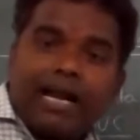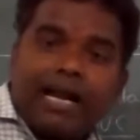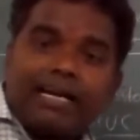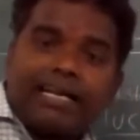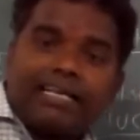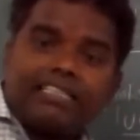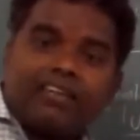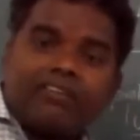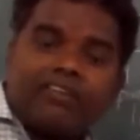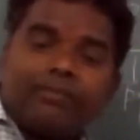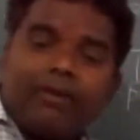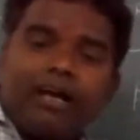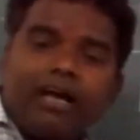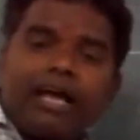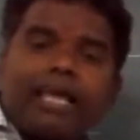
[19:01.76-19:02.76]
Plantae are
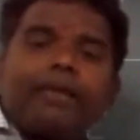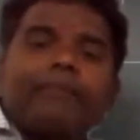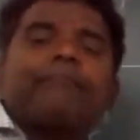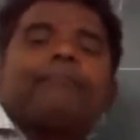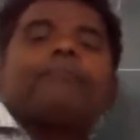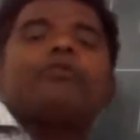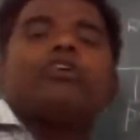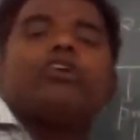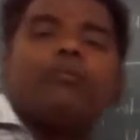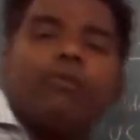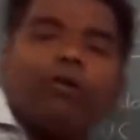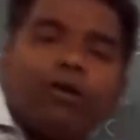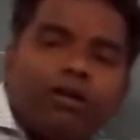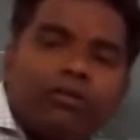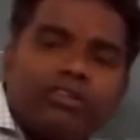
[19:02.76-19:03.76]
what?
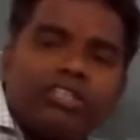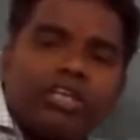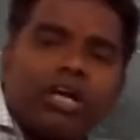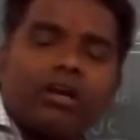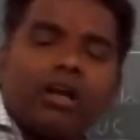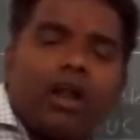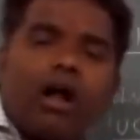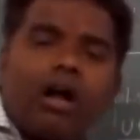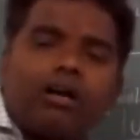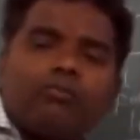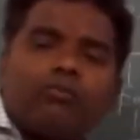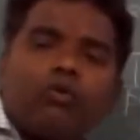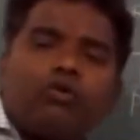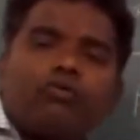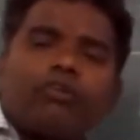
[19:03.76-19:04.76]
Immovable, which are not
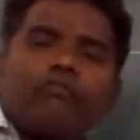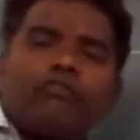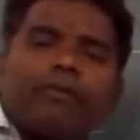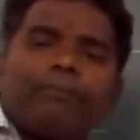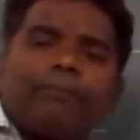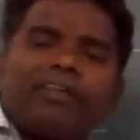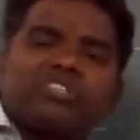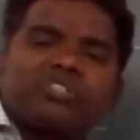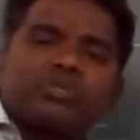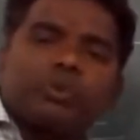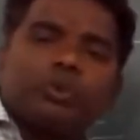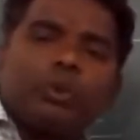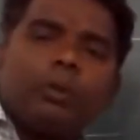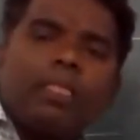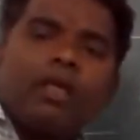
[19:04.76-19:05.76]
moved from one place
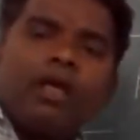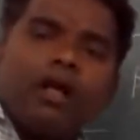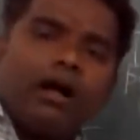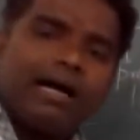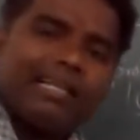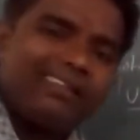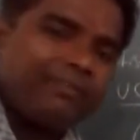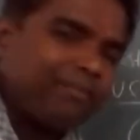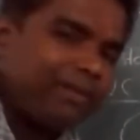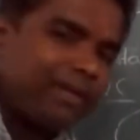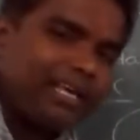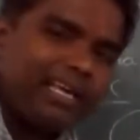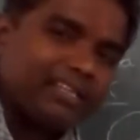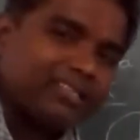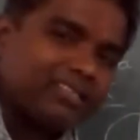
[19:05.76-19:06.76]
to other
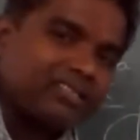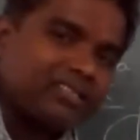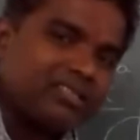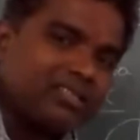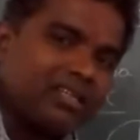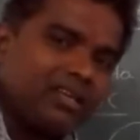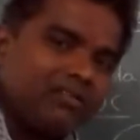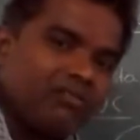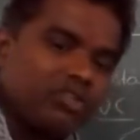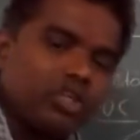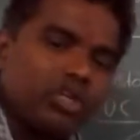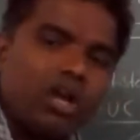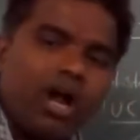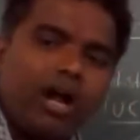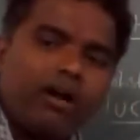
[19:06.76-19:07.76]
place. Which
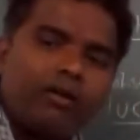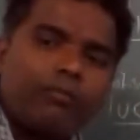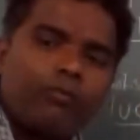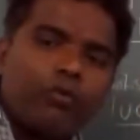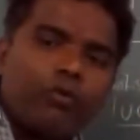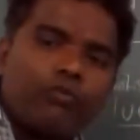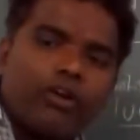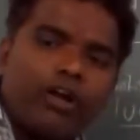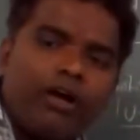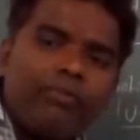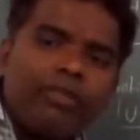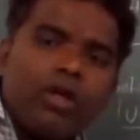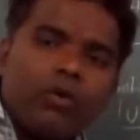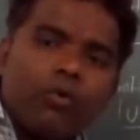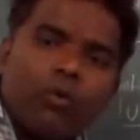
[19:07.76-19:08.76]
are not moved from
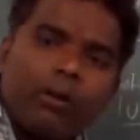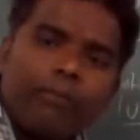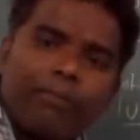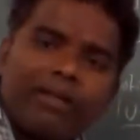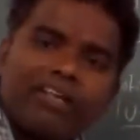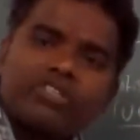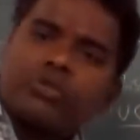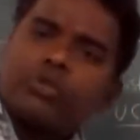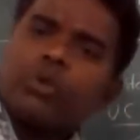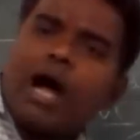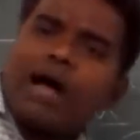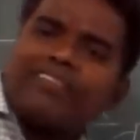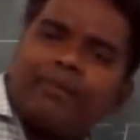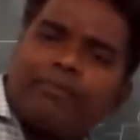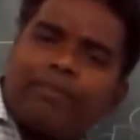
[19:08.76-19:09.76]
one place to
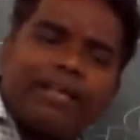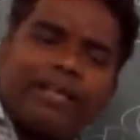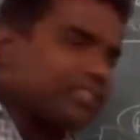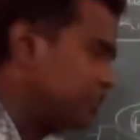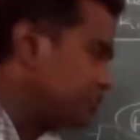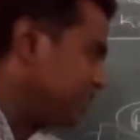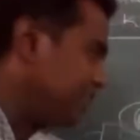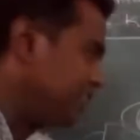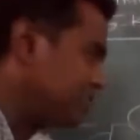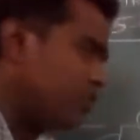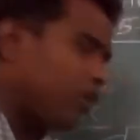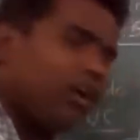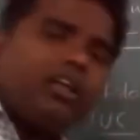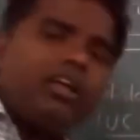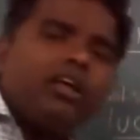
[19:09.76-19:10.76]
other place. That's why it's
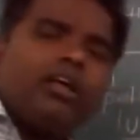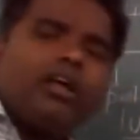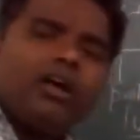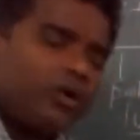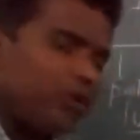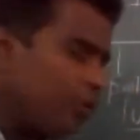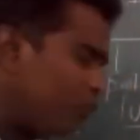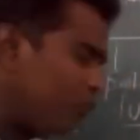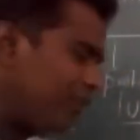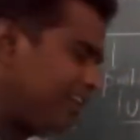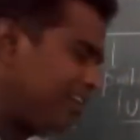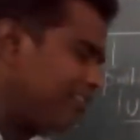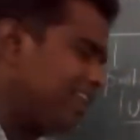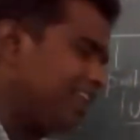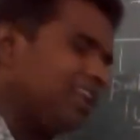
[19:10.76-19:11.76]
called, you know
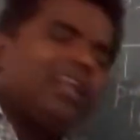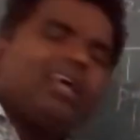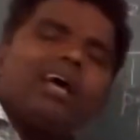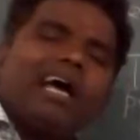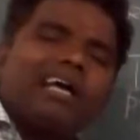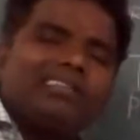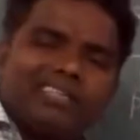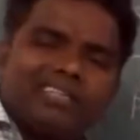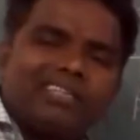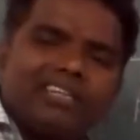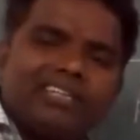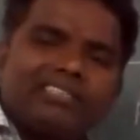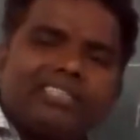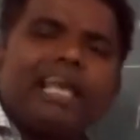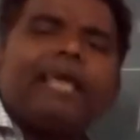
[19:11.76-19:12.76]
very well. I think
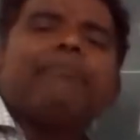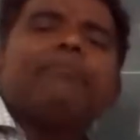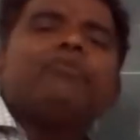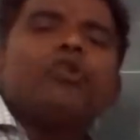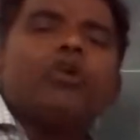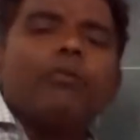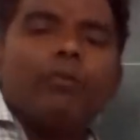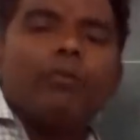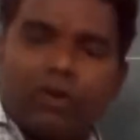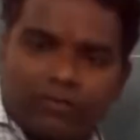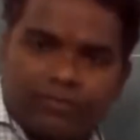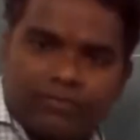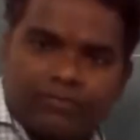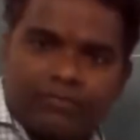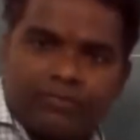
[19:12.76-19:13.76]
it is
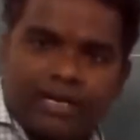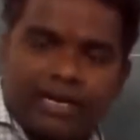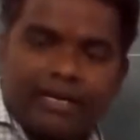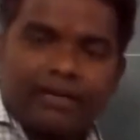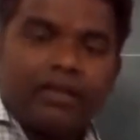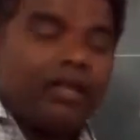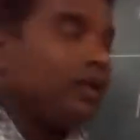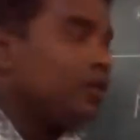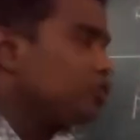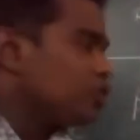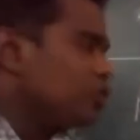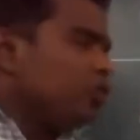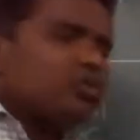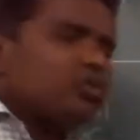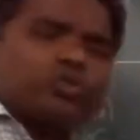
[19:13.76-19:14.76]
immovable.
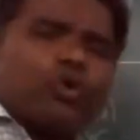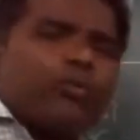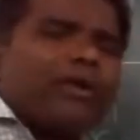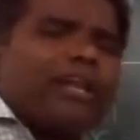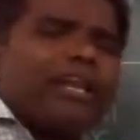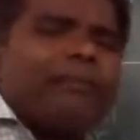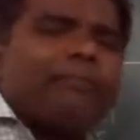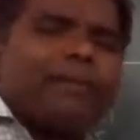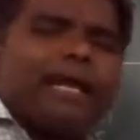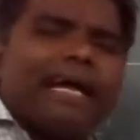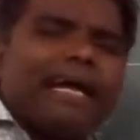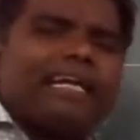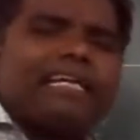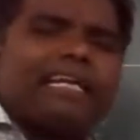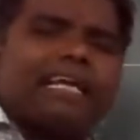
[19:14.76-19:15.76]
So many
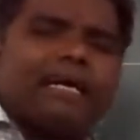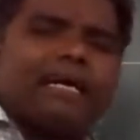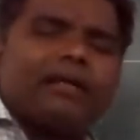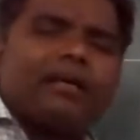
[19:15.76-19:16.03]
plant